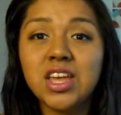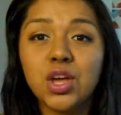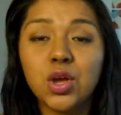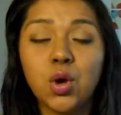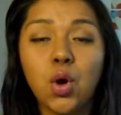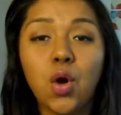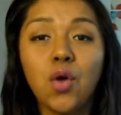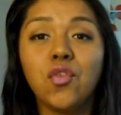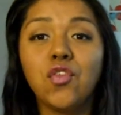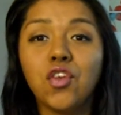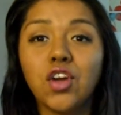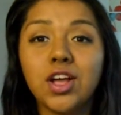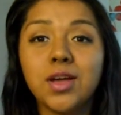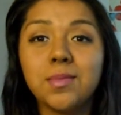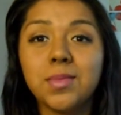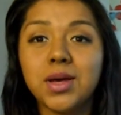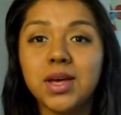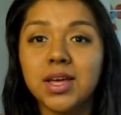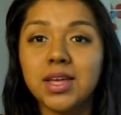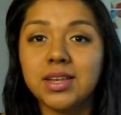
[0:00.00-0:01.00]
go for
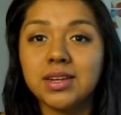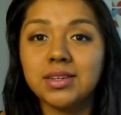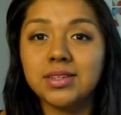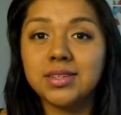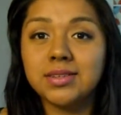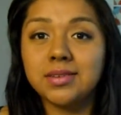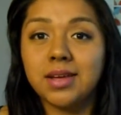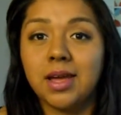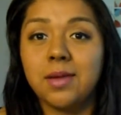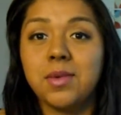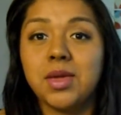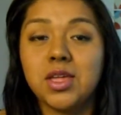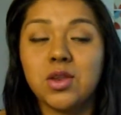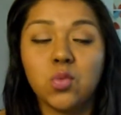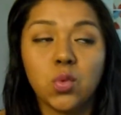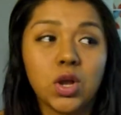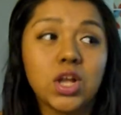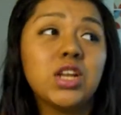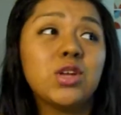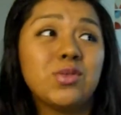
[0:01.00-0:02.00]
it. But I mean,
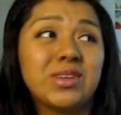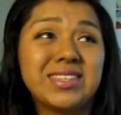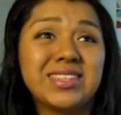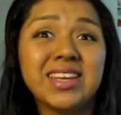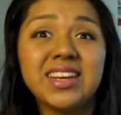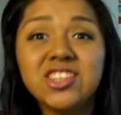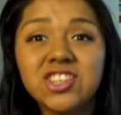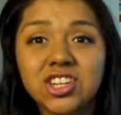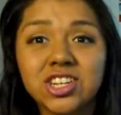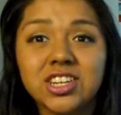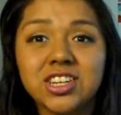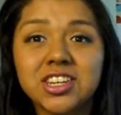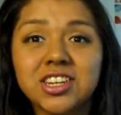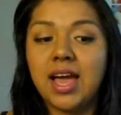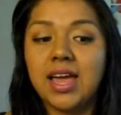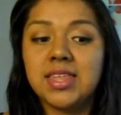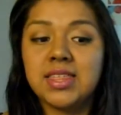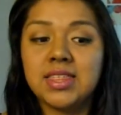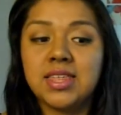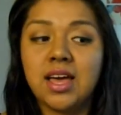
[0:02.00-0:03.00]
we're in a recession.
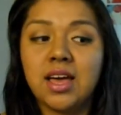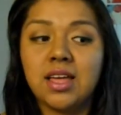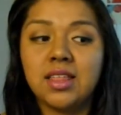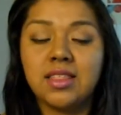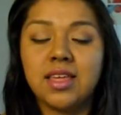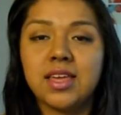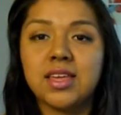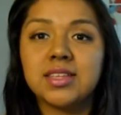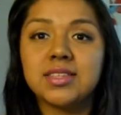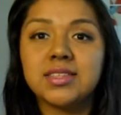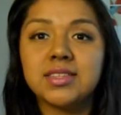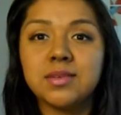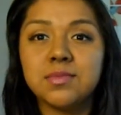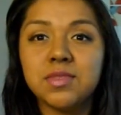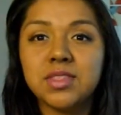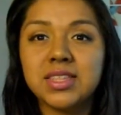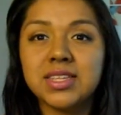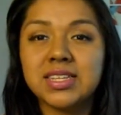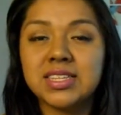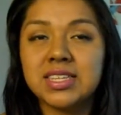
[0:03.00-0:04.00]
I thought like some
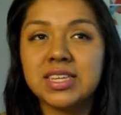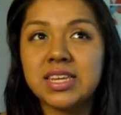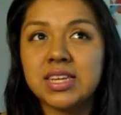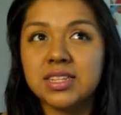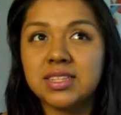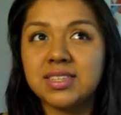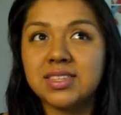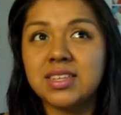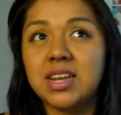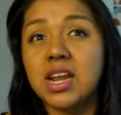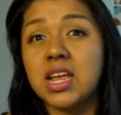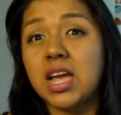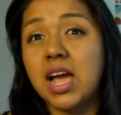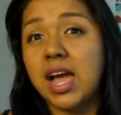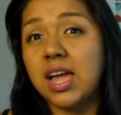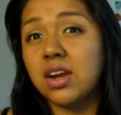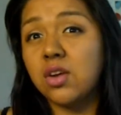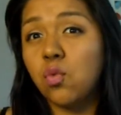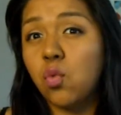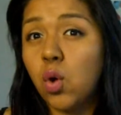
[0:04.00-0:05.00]
of the kits that I
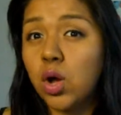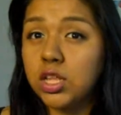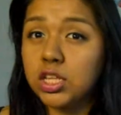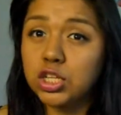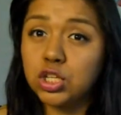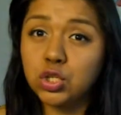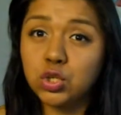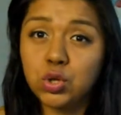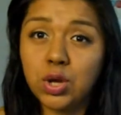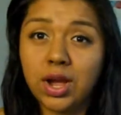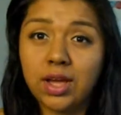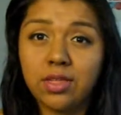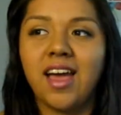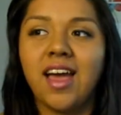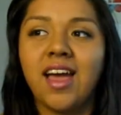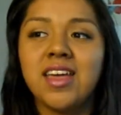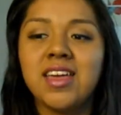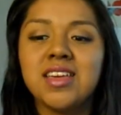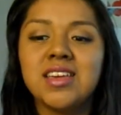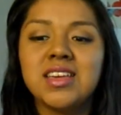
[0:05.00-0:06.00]
kind of wanted to try,
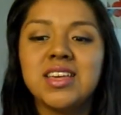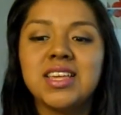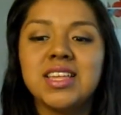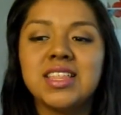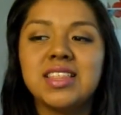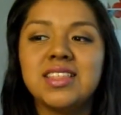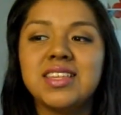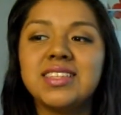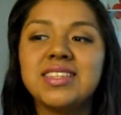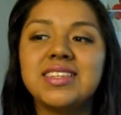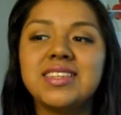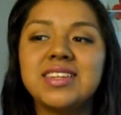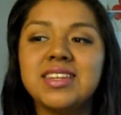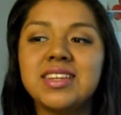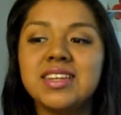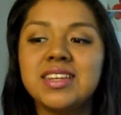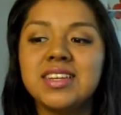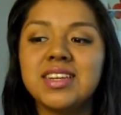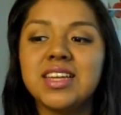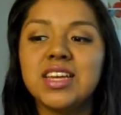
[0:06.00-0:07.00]
that they
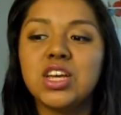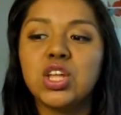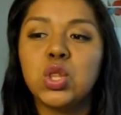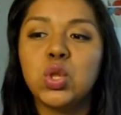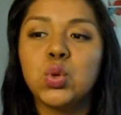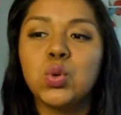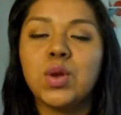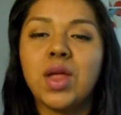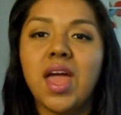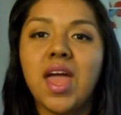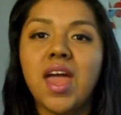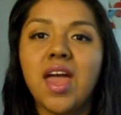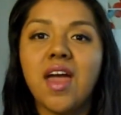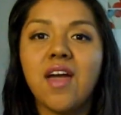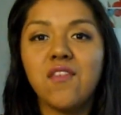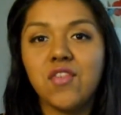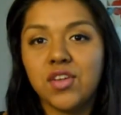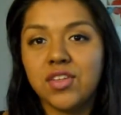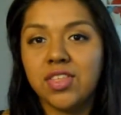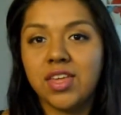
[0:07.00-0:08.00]
didn't include
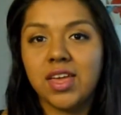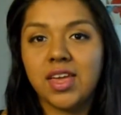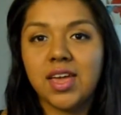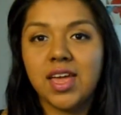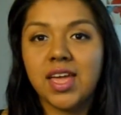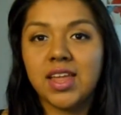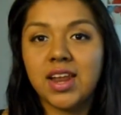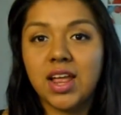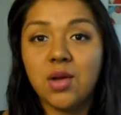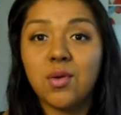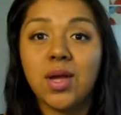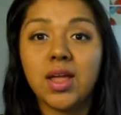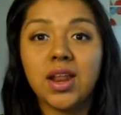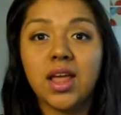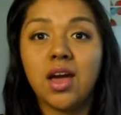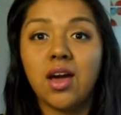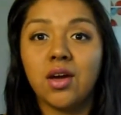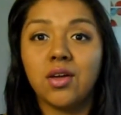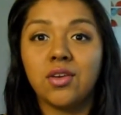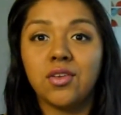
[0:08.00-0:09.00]
everything, and I ran
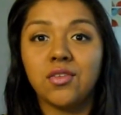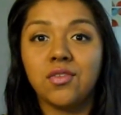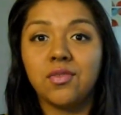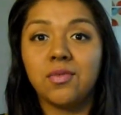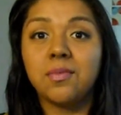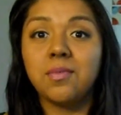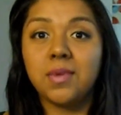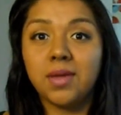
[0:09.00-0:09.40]
out of